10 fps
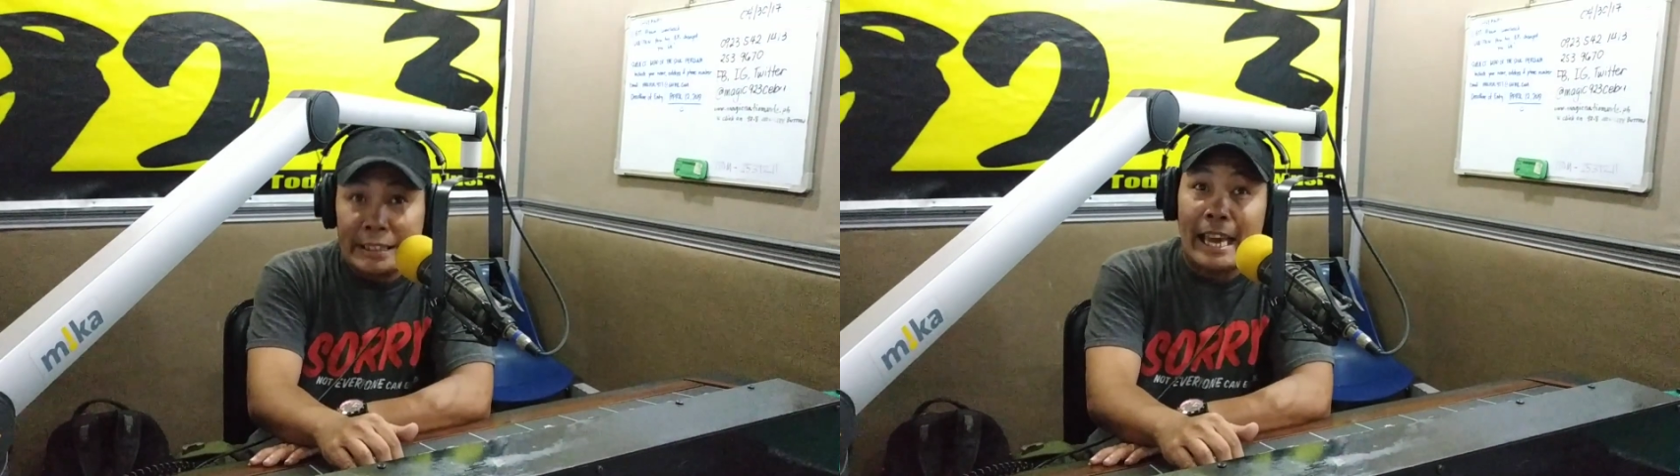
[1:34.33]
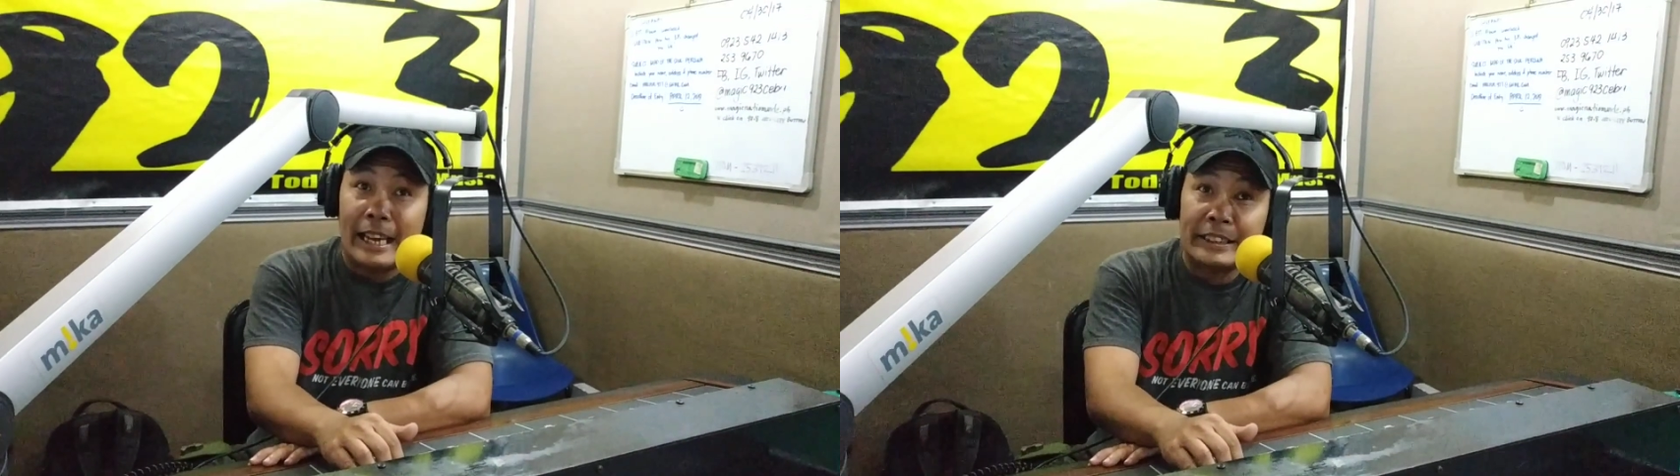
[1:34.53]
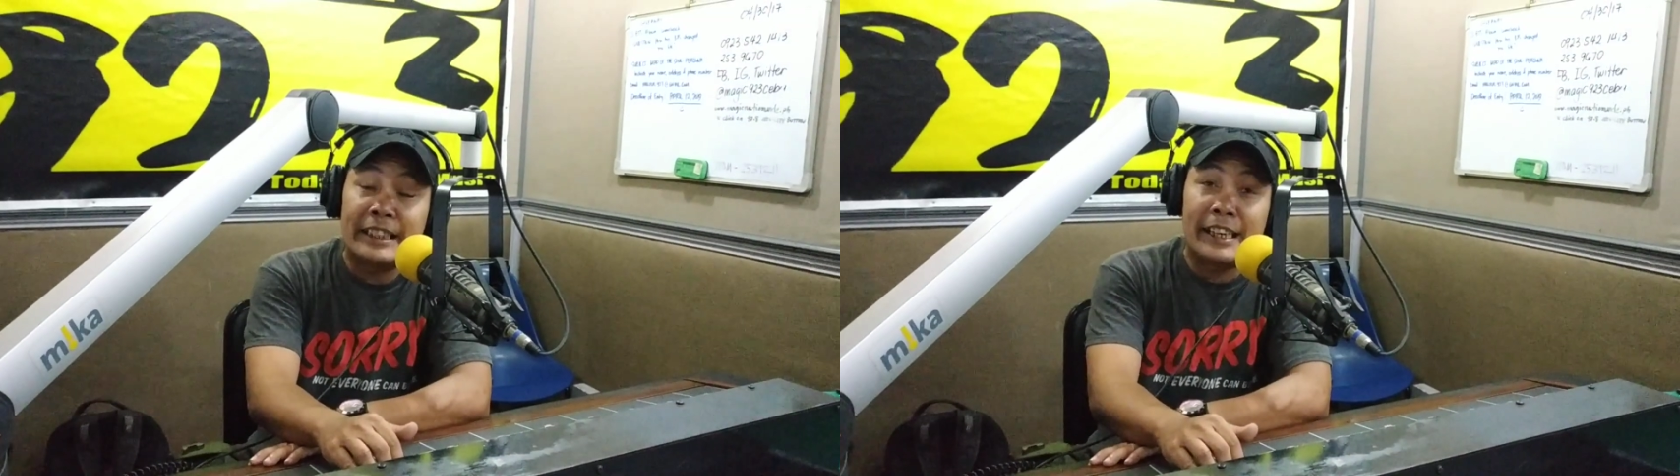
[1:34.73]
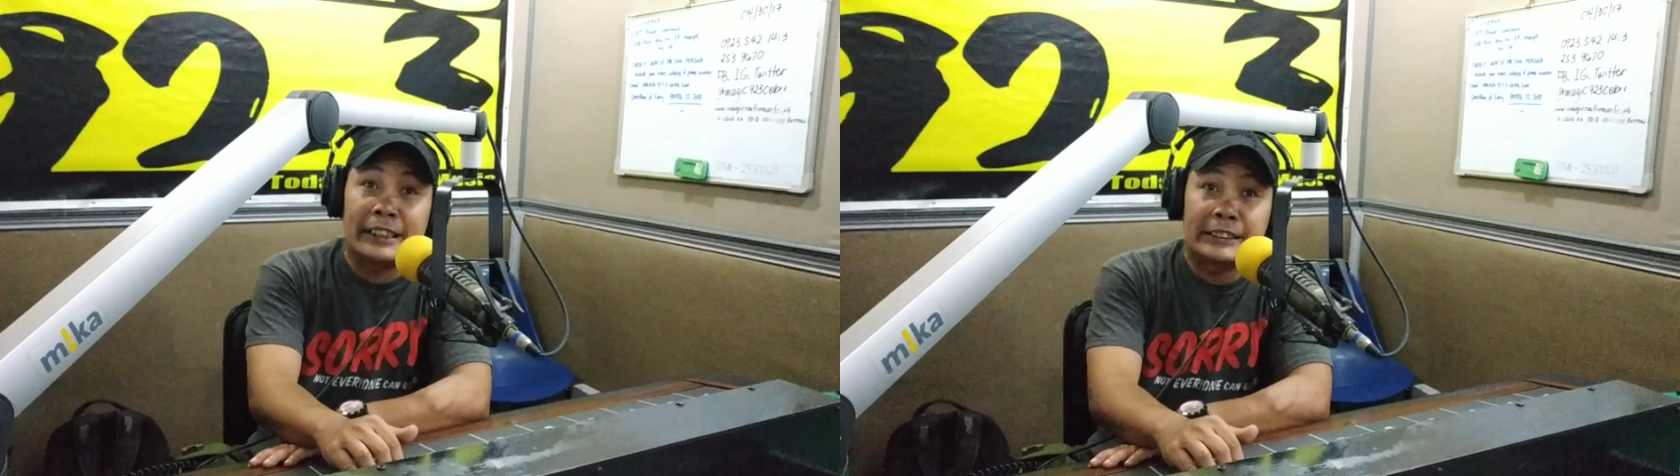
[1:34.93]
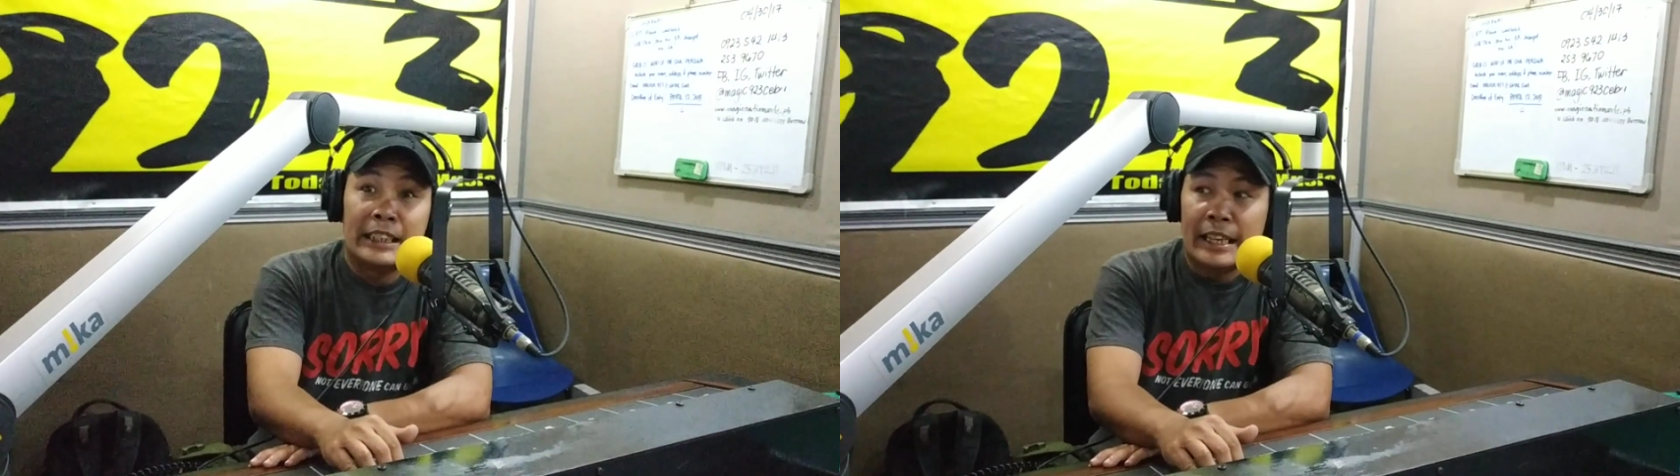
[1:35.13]
Yeah, he
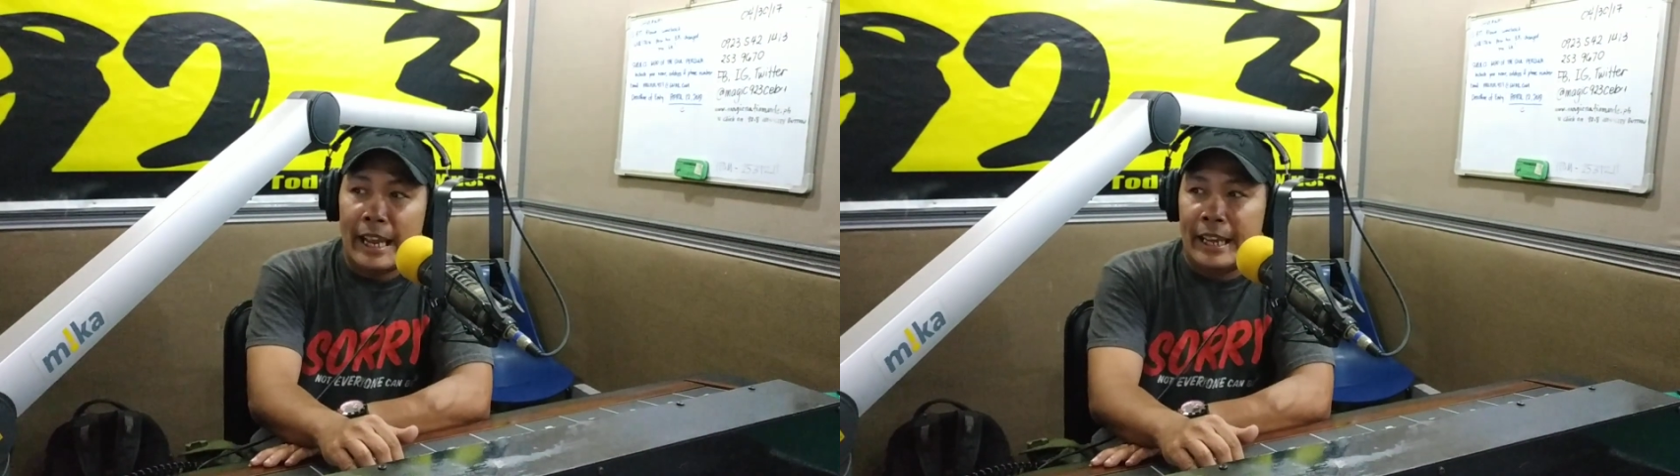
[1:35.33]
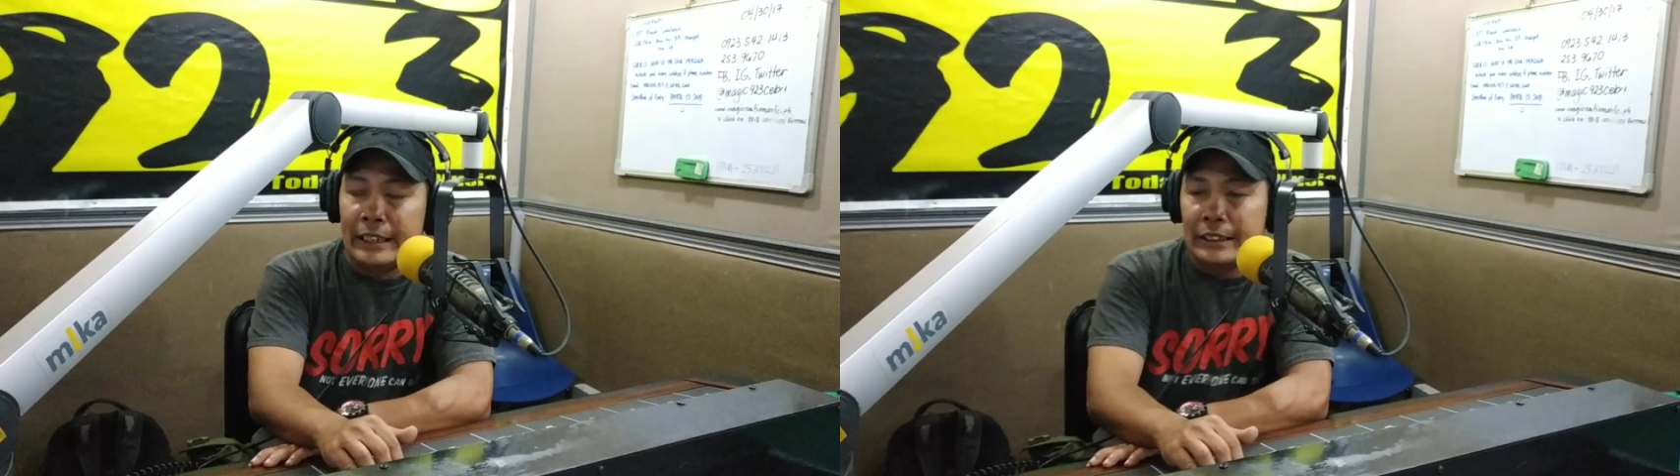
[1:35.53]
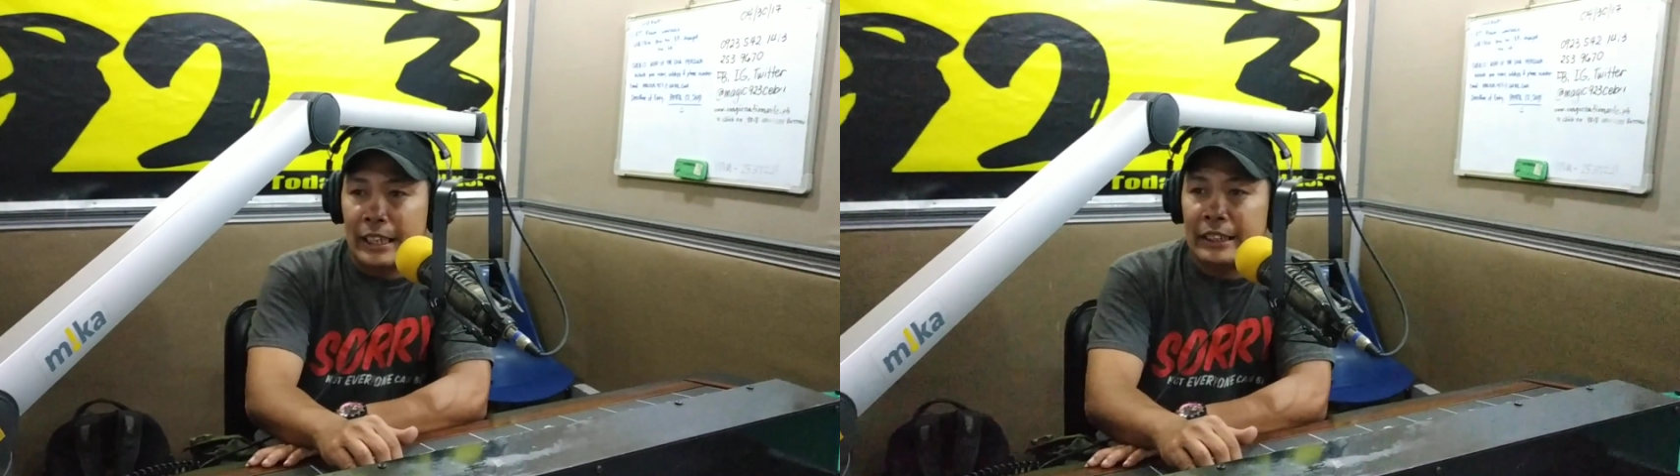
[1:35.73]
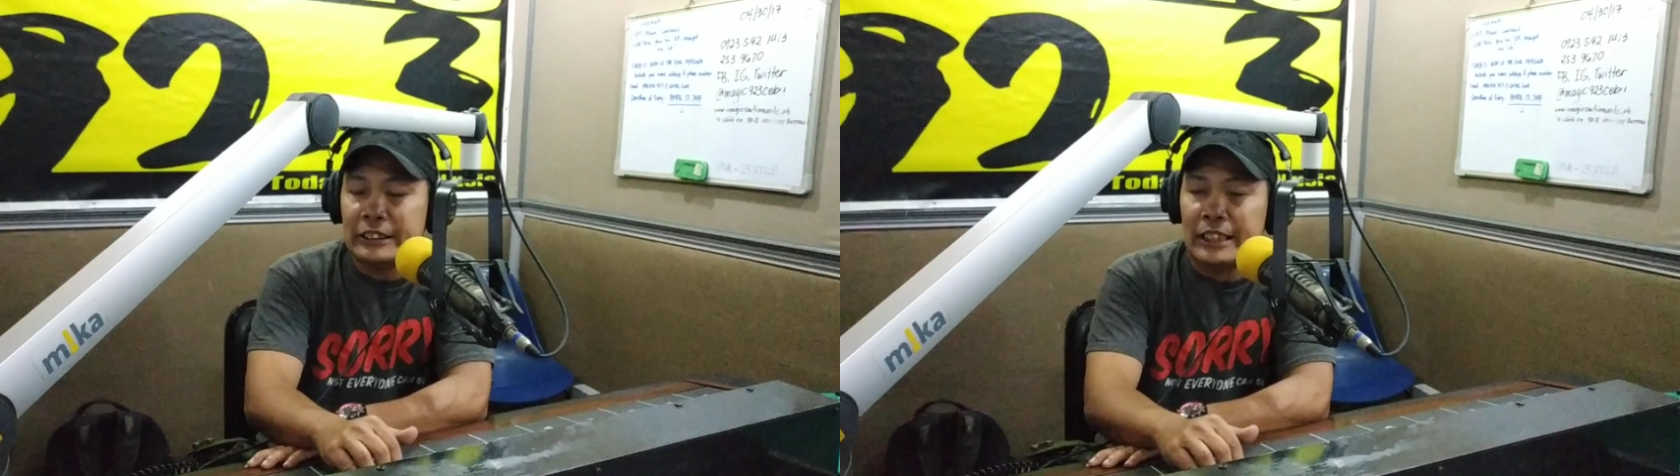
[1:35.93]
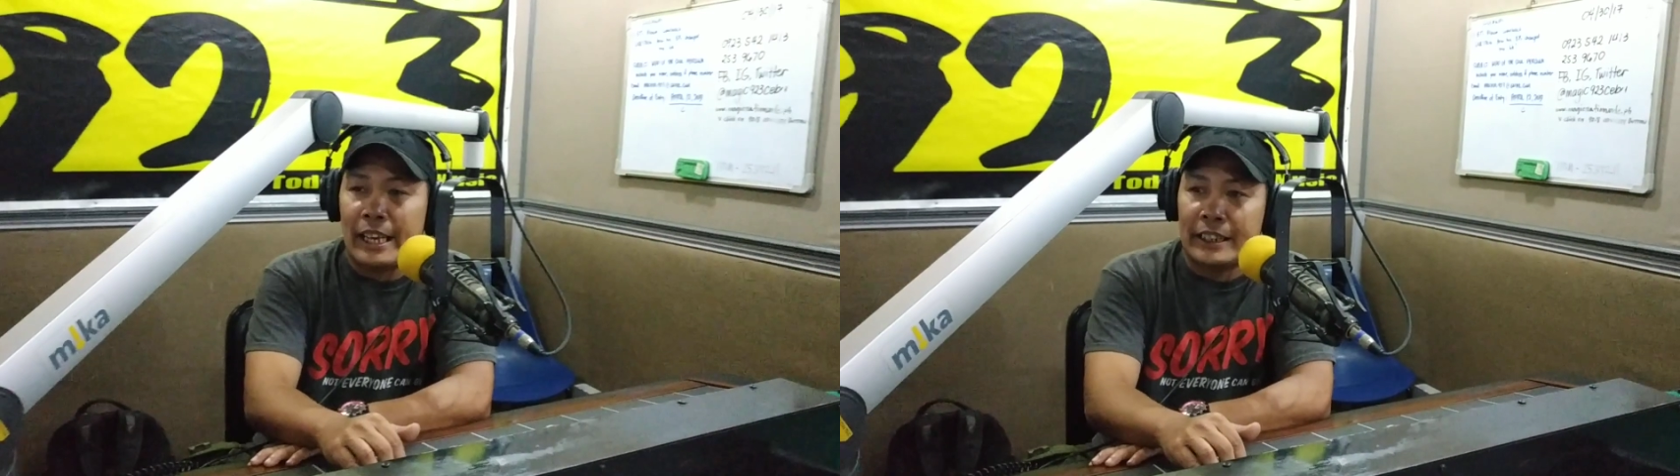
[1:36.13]
is. And
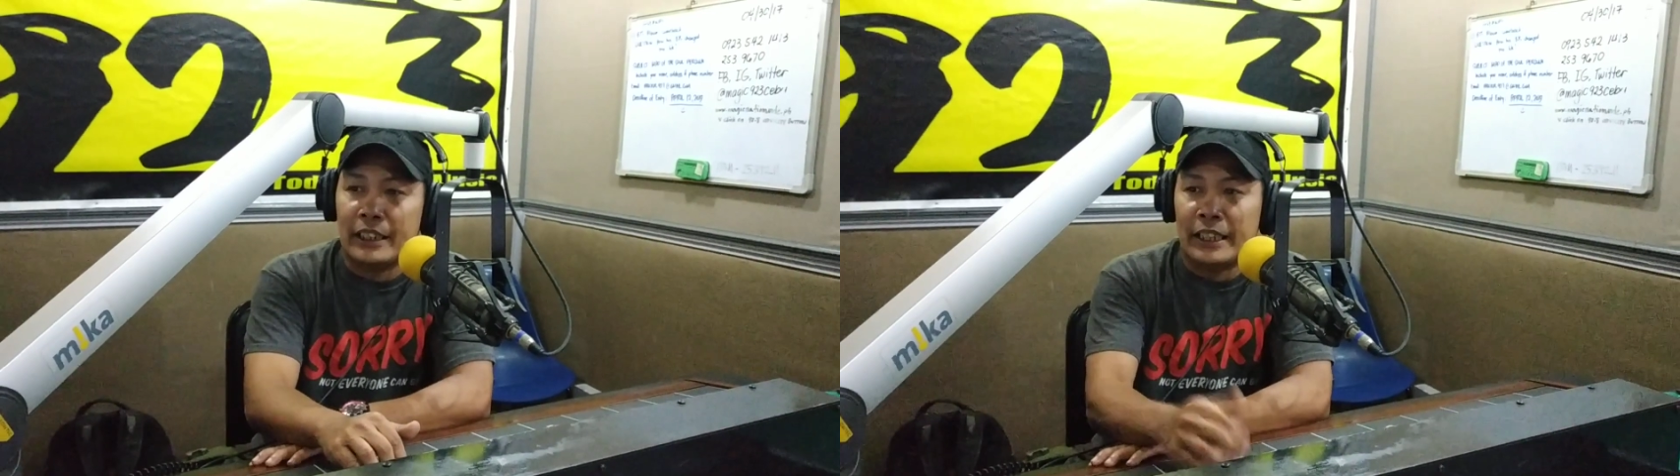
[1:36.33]
it's like